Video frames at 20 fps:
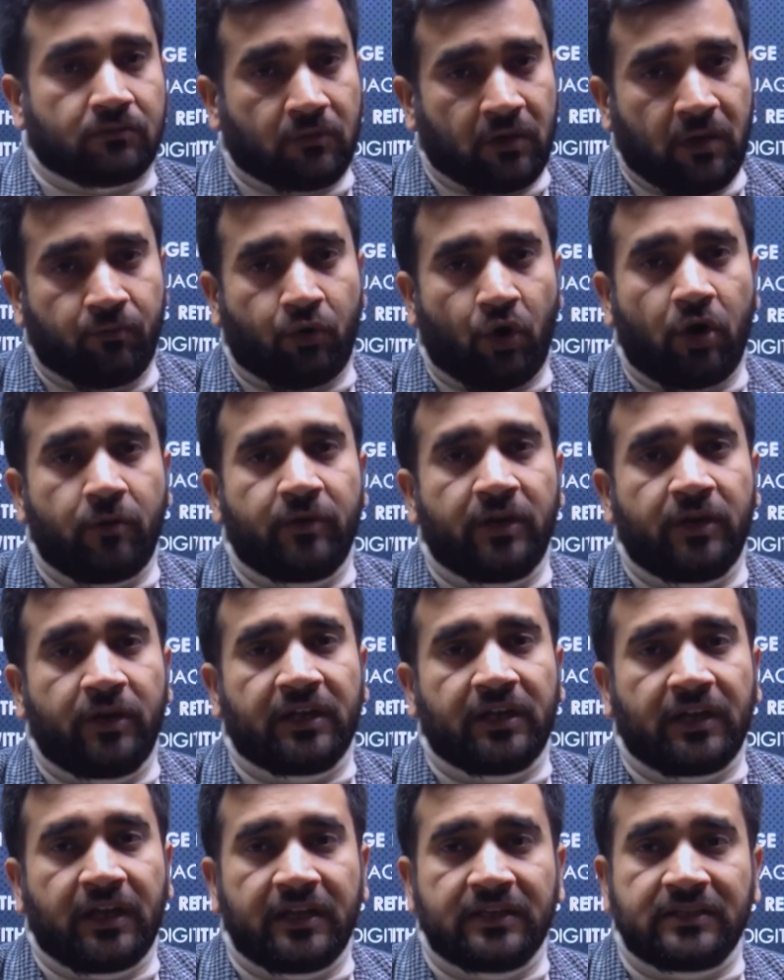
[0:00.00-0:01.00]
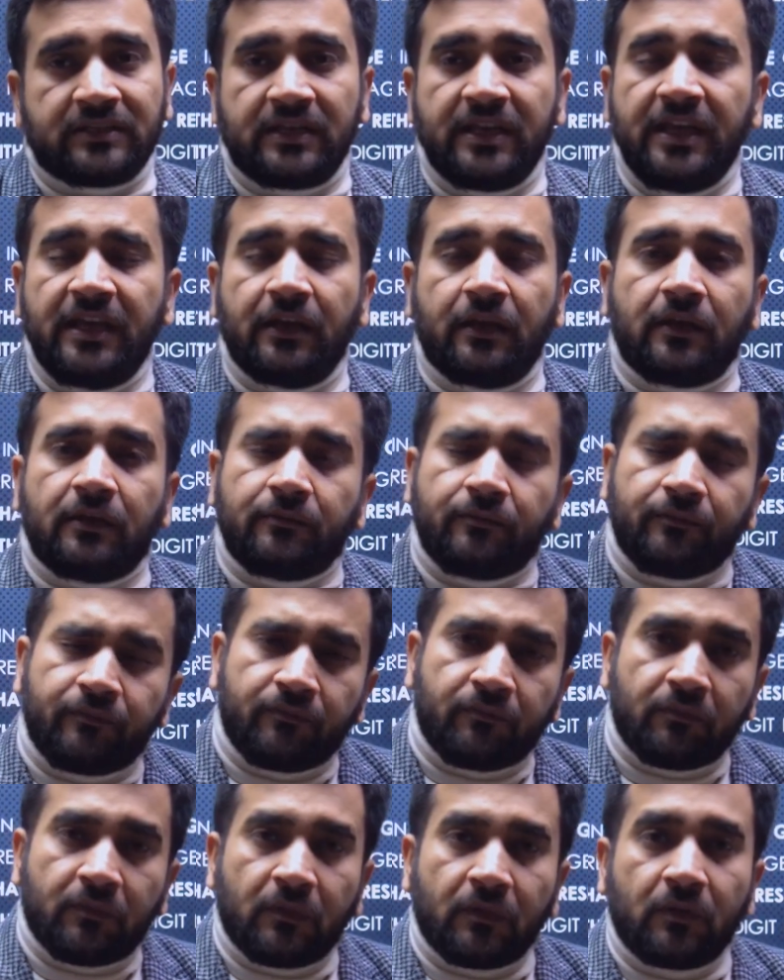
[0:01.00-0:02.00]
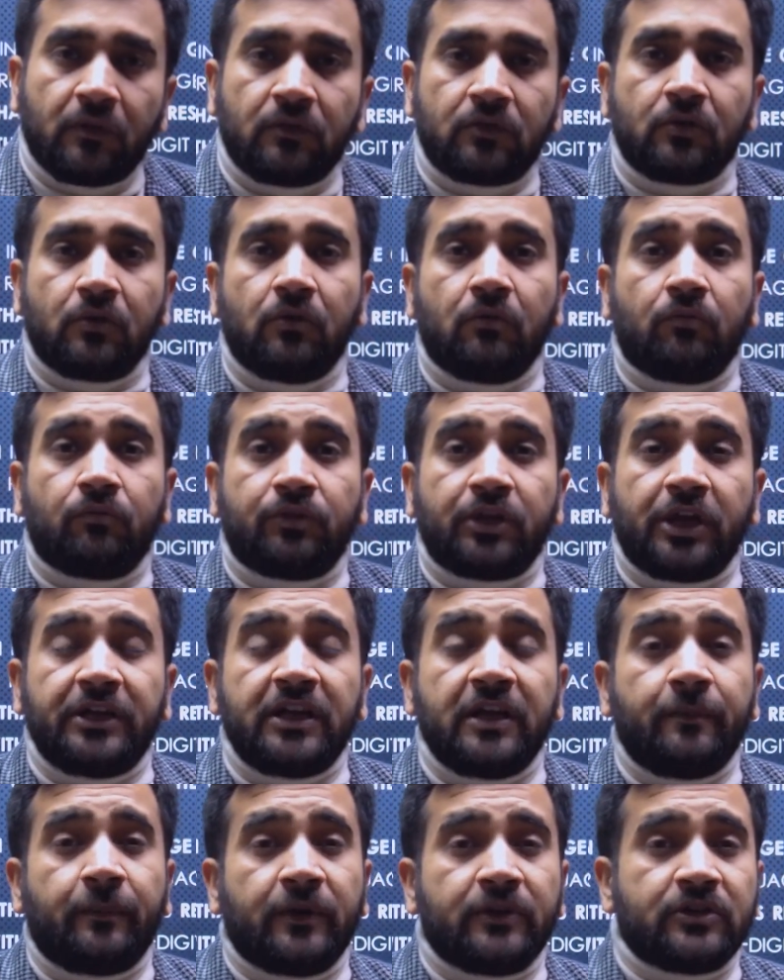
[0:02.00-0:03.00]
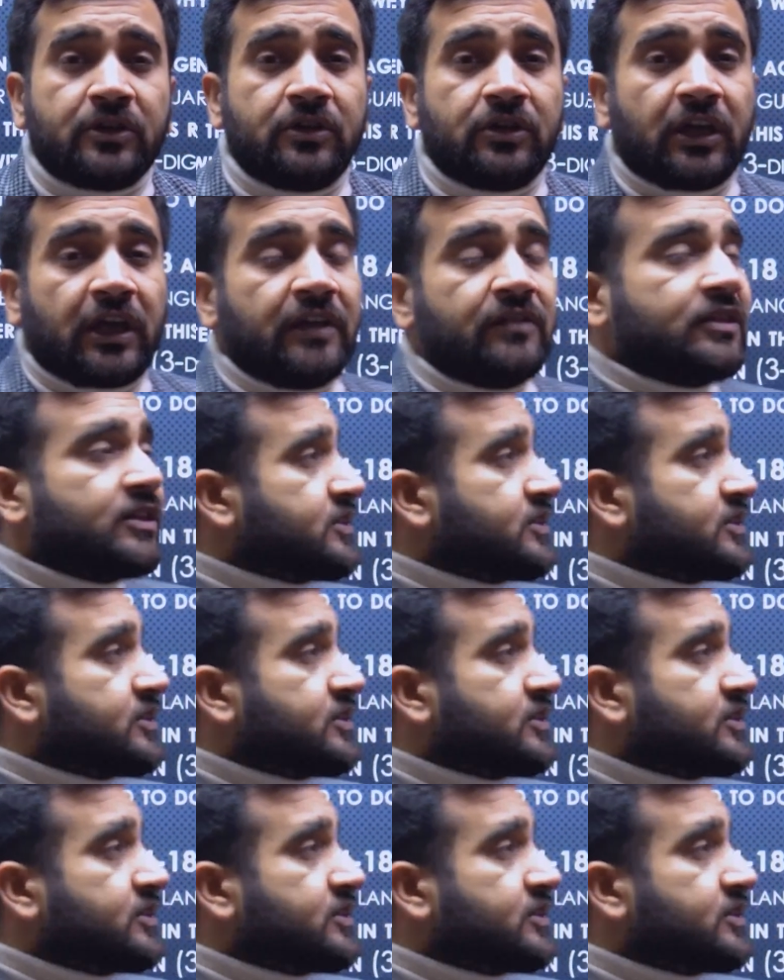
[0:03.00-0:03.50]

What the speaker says: employability is legal. So 30% in this